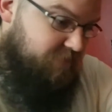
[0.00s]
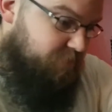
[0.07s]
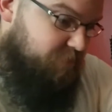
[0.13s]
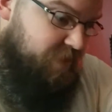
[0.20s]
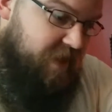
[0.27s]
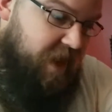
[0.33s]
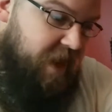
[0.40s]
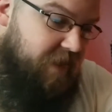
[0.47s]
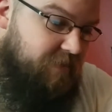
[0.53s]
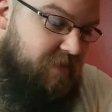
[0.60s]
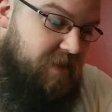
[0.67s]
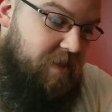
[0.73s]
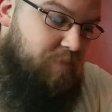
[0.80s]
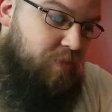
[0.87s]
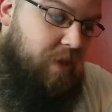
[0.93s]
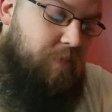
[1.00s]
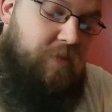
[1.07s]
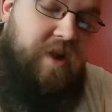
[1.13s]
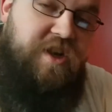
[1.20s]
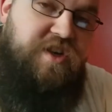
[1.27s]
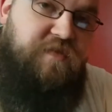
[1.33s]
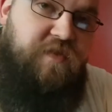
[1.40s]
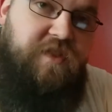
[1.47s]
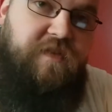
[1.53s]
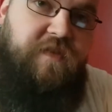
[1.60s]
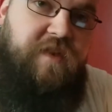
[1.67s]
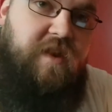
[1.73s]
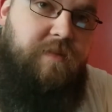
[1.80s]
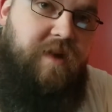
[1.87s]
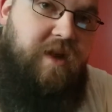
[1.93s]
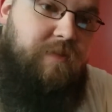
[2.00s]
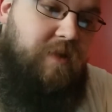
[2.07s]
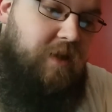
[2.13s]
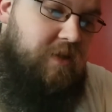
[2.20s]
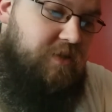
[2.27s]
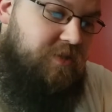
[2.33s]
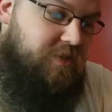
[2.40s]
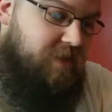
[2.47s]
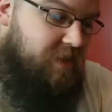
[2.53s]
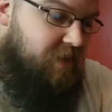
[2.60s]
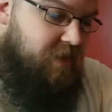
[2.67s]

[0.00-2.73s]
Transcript: began the preparation for the 50-mile march.